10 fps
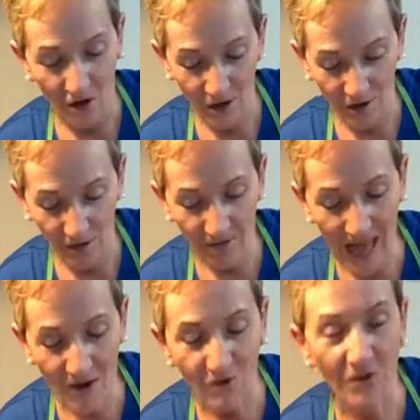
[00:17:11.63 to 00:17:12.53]
All of the
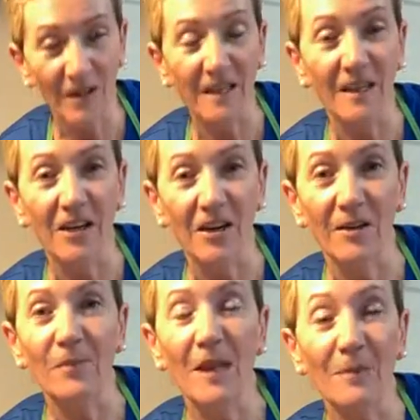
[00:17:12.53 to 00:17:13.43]
flour in
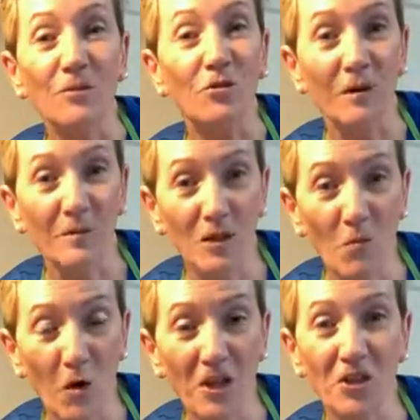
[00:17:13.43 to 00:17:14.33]
here absorbs the
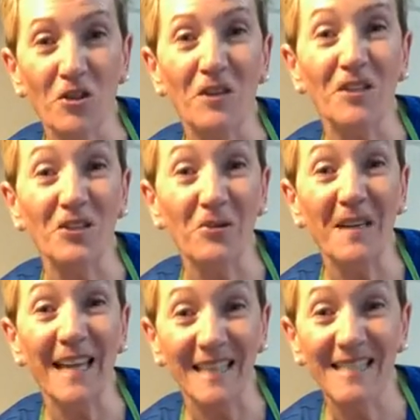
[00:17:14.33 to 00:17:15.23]
moisture, and so
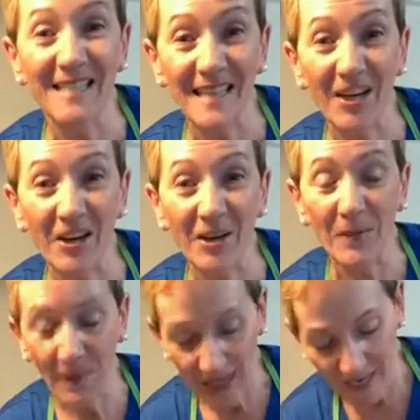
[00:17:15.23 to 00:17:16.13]
it gets thicker.